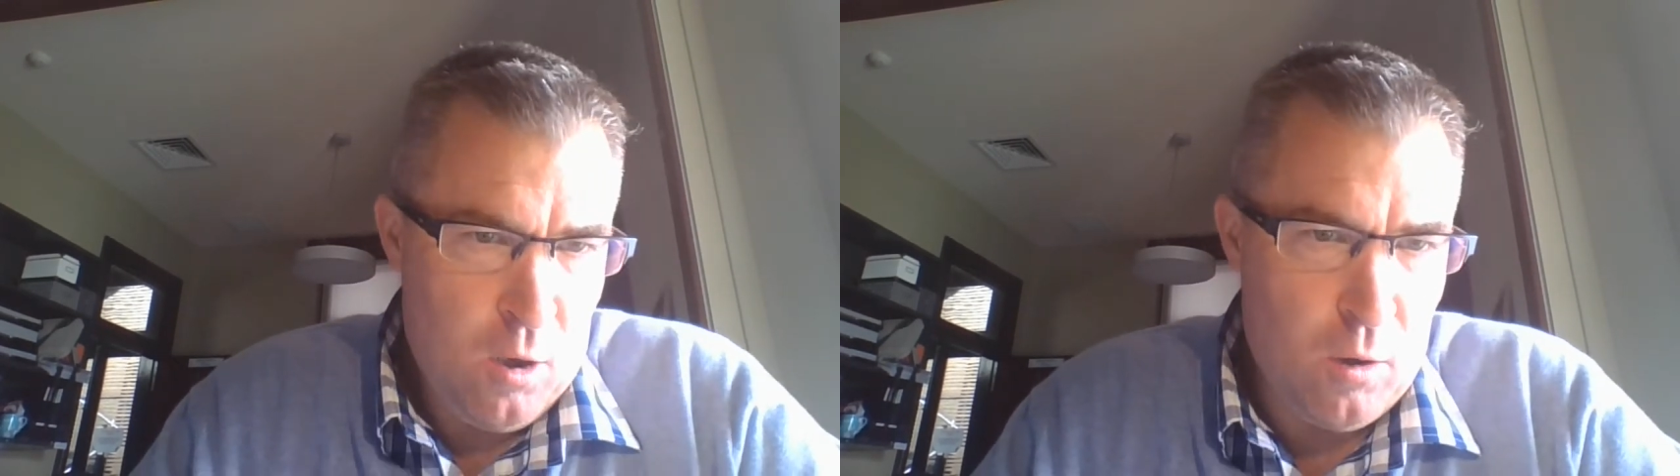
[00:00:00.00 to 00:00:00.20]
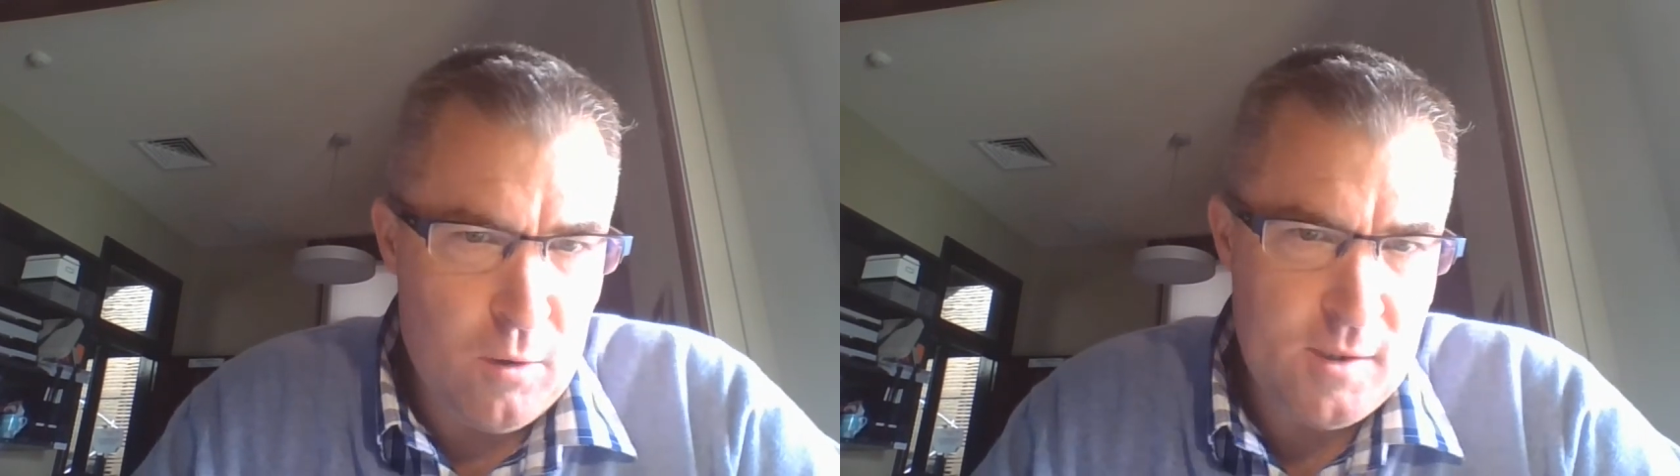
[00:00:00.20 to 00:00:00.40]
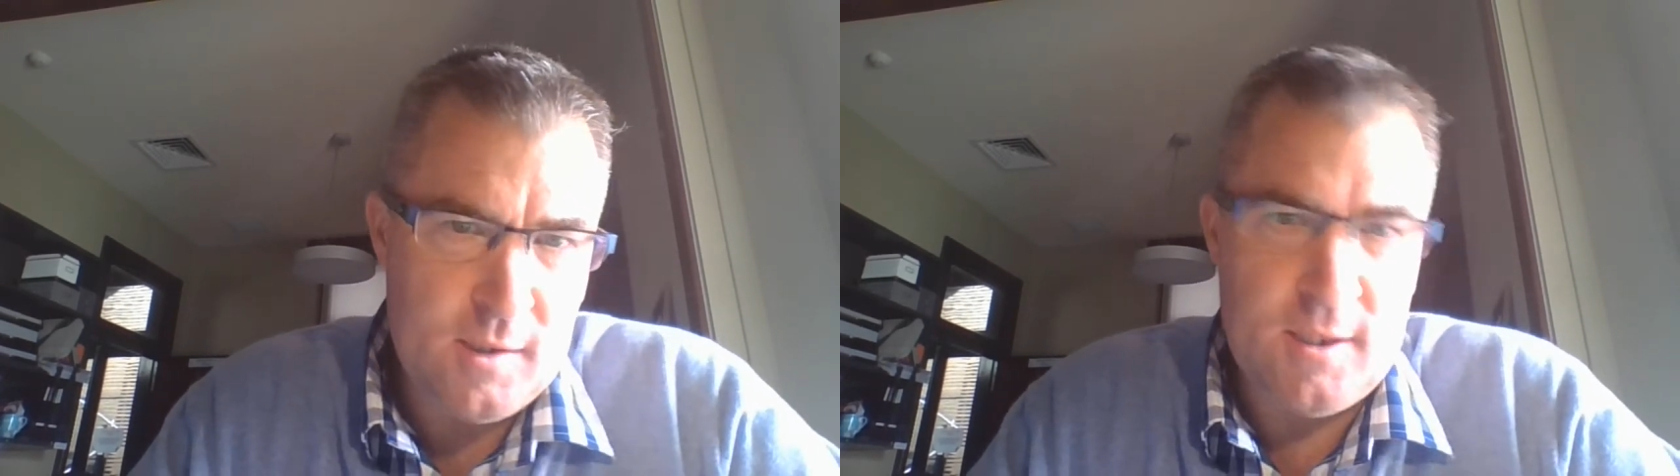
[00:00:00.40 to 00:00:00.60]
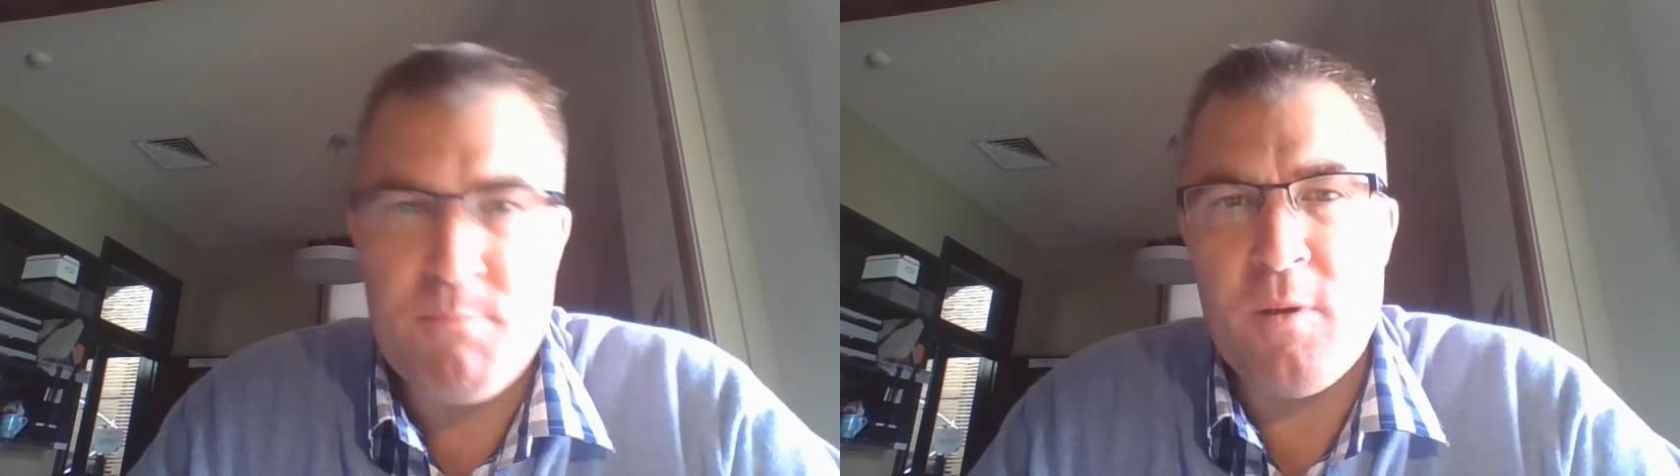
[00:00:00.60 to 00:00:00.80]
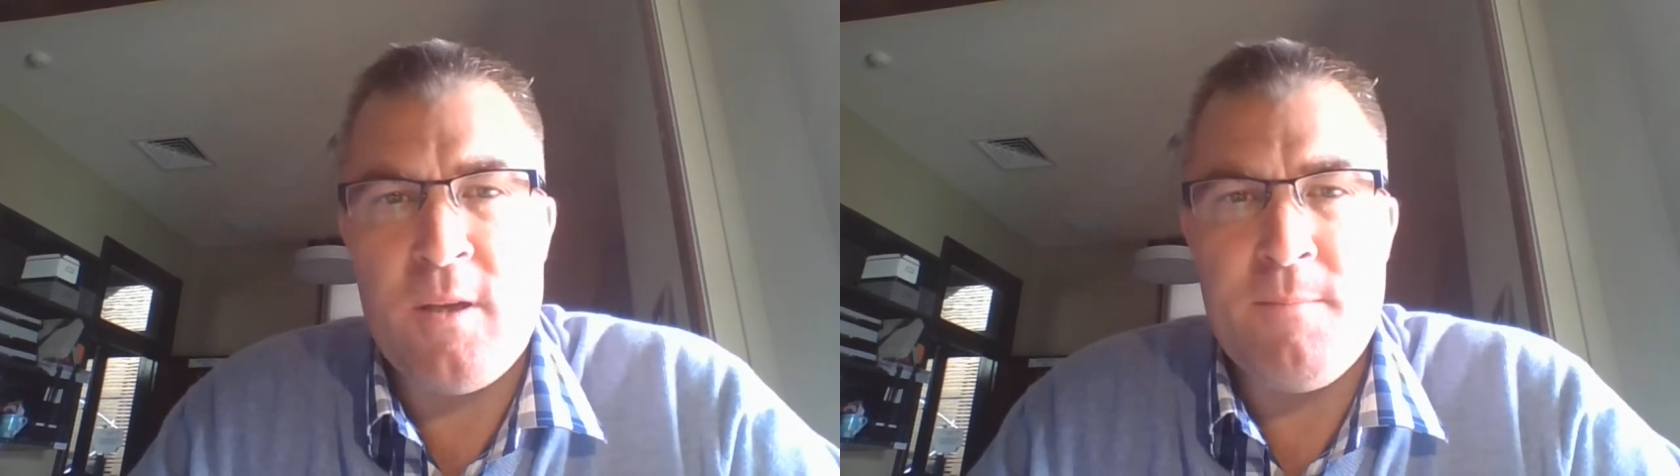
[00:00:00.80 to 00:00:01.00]
Or is it
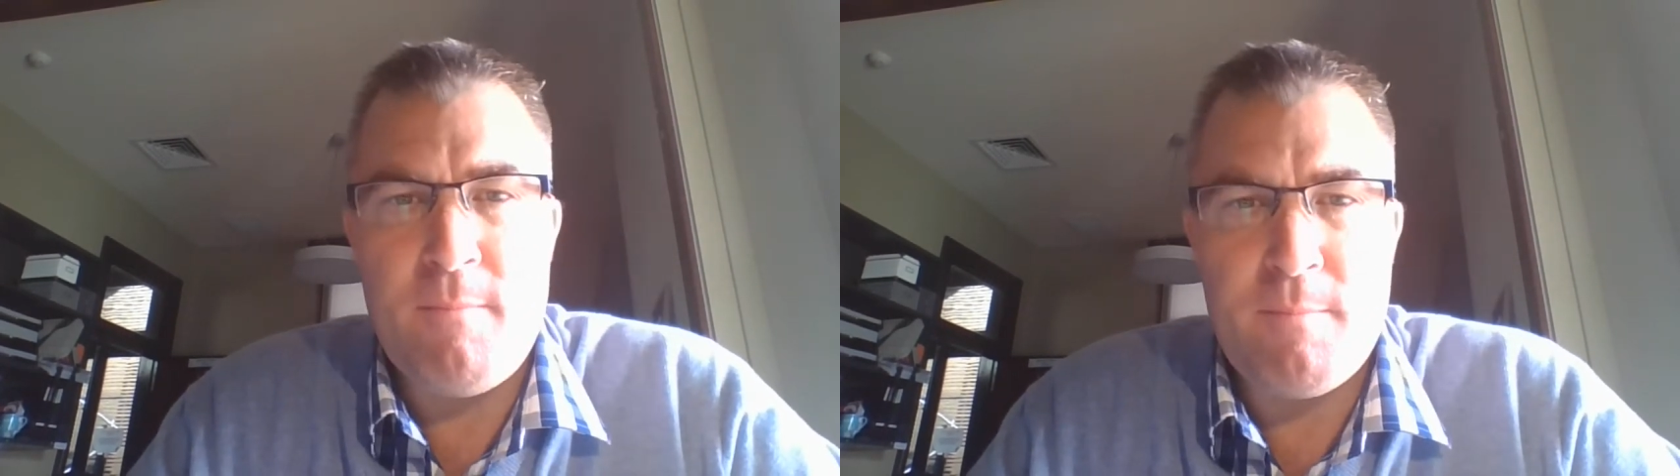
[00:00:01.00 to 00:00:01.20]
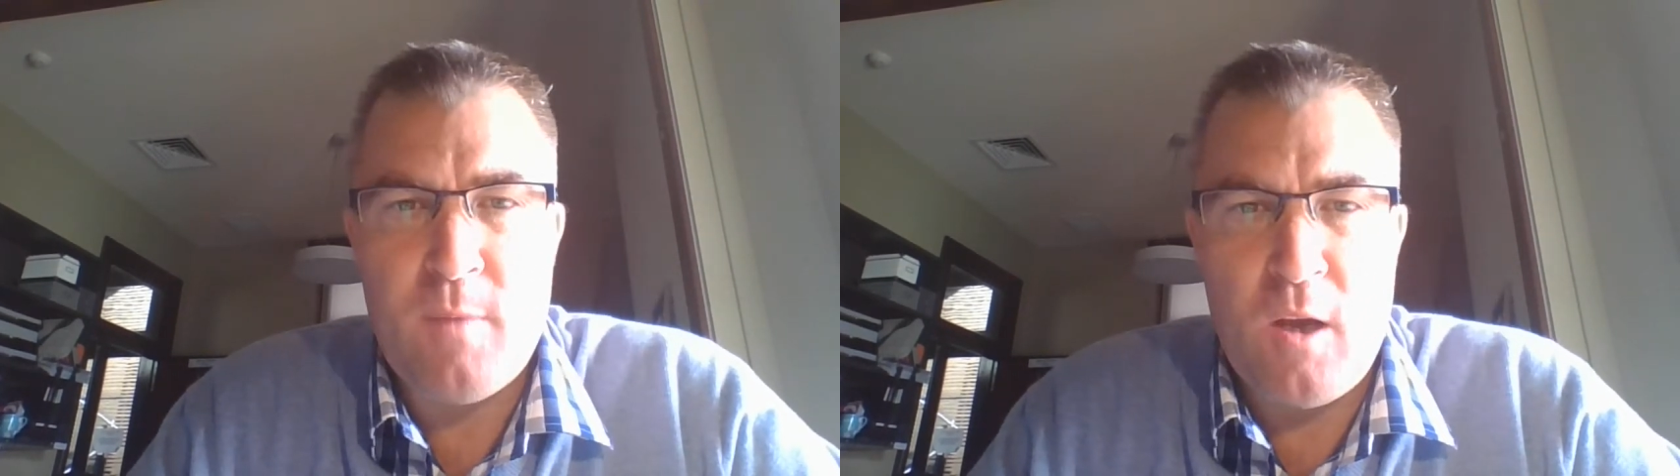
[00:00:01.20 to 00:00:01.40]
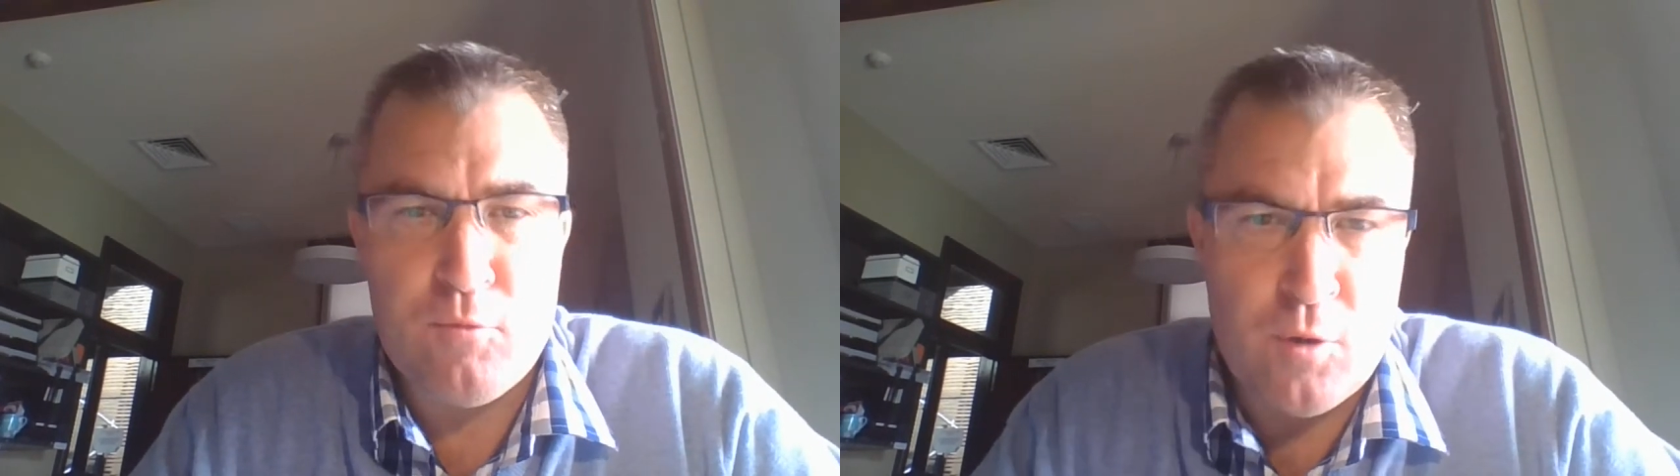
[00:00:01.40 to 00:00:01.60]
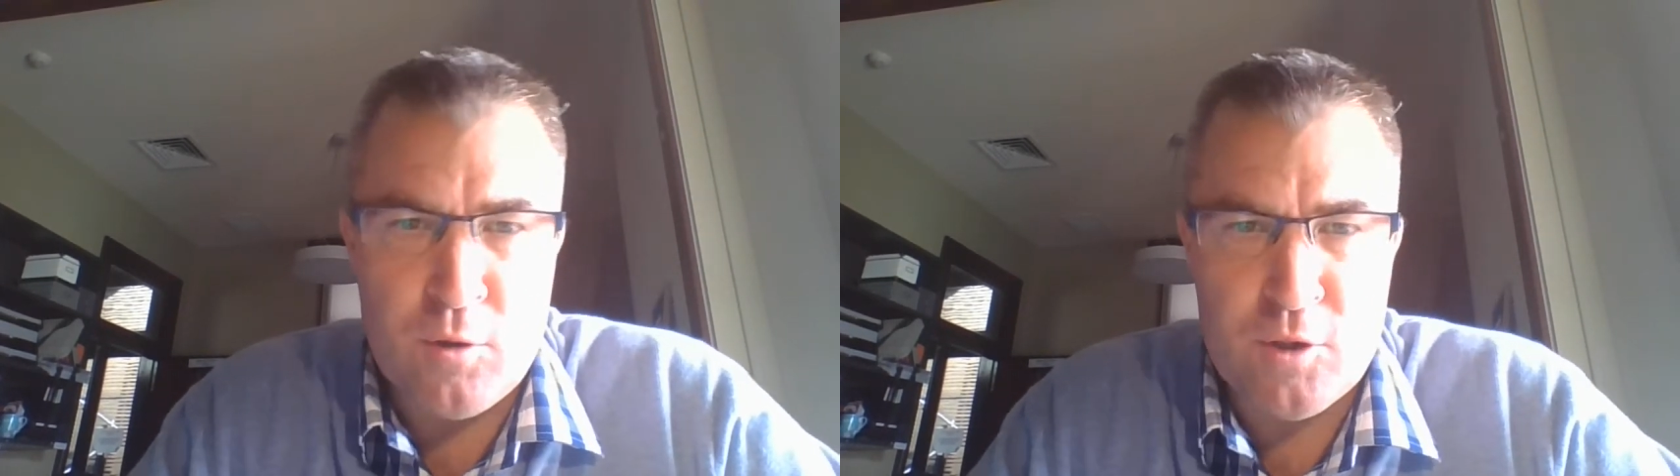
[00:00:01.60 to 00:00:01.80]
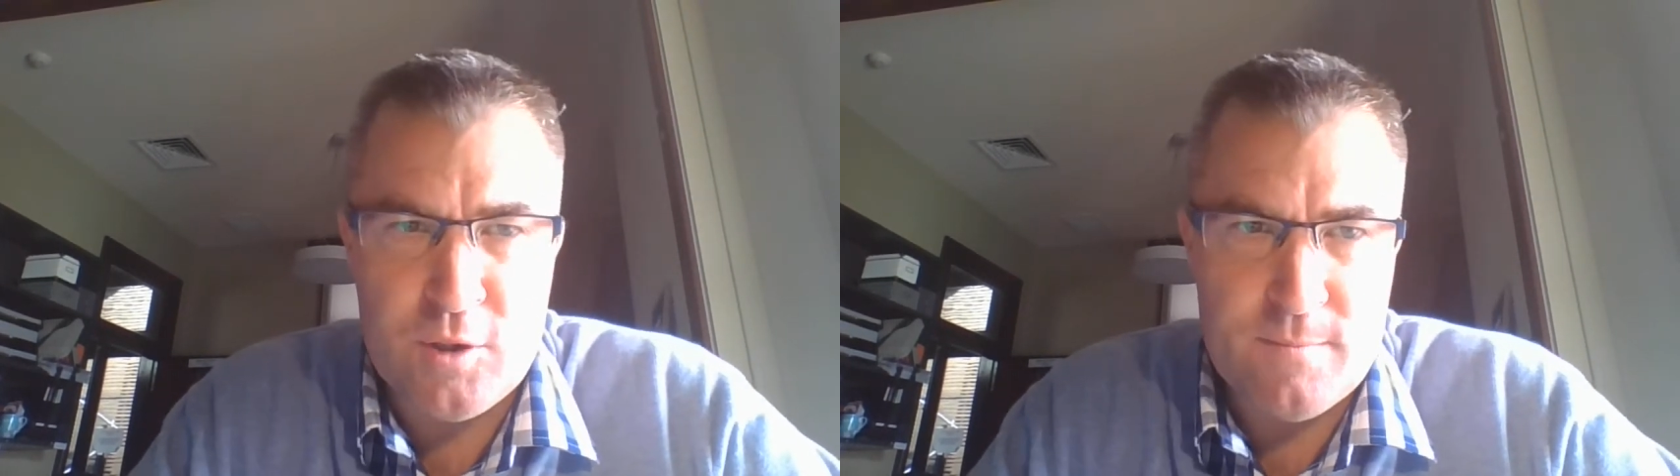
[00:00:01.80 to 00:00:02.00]
simply a
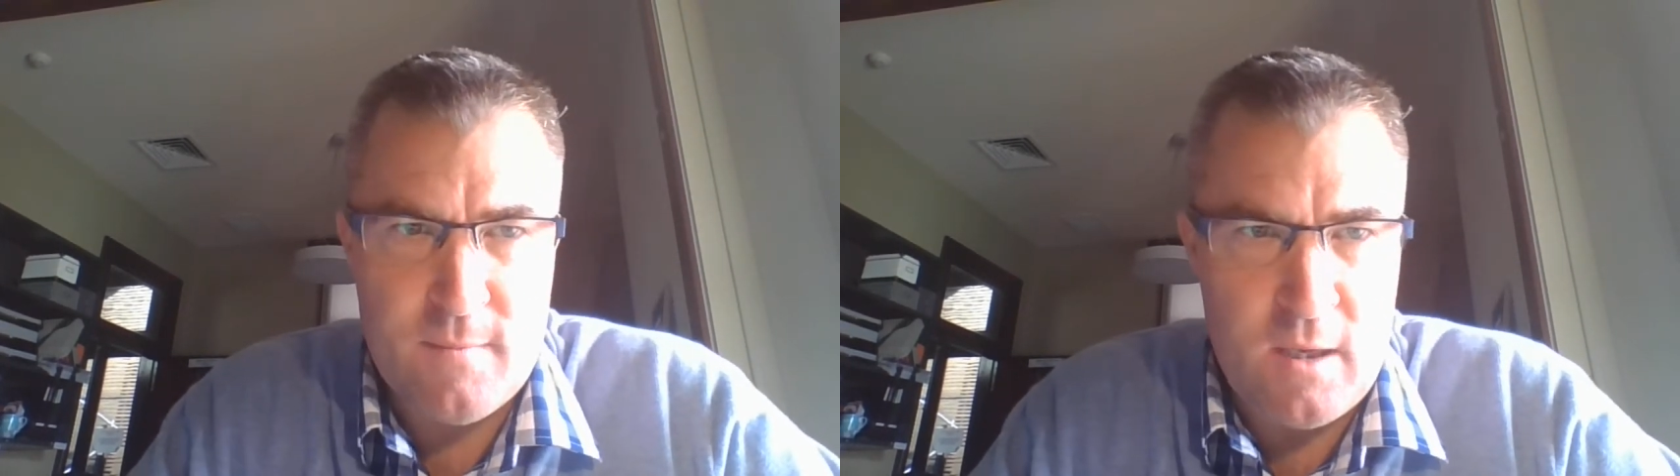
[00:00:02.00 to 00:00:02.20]
ruse